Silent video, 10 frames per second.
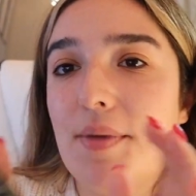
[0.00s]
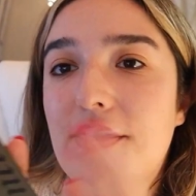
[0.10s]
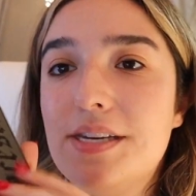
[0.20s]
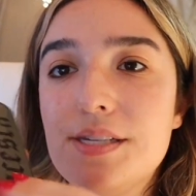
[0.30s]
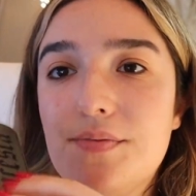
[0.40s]

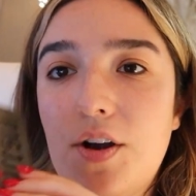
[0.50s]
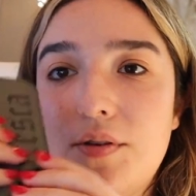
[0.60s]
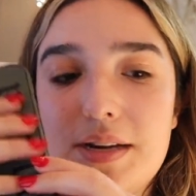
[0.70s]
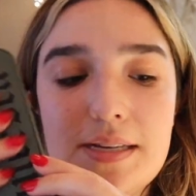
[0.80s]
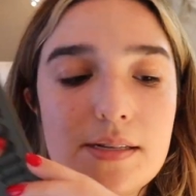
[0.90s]
This
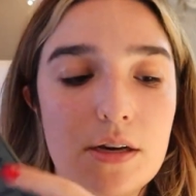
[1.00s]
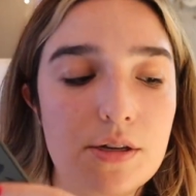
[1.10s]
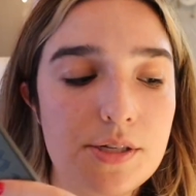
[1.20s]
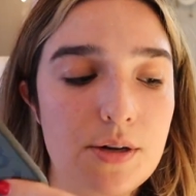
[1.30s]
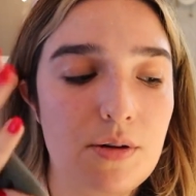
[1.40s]
phone is
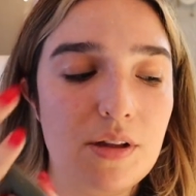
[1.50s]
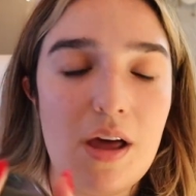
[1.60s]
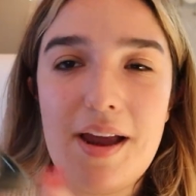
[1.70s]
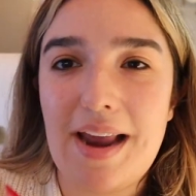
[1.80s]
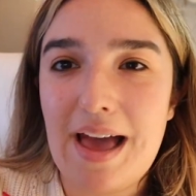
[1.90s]
also a
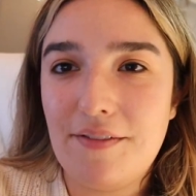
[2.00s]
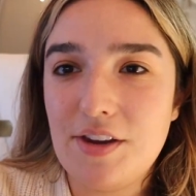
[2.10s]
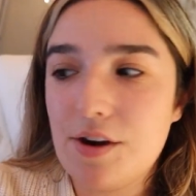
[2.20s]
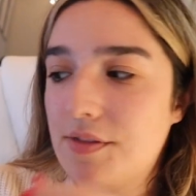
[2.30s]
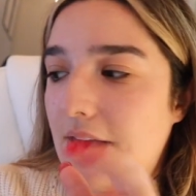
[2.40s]
lot heavier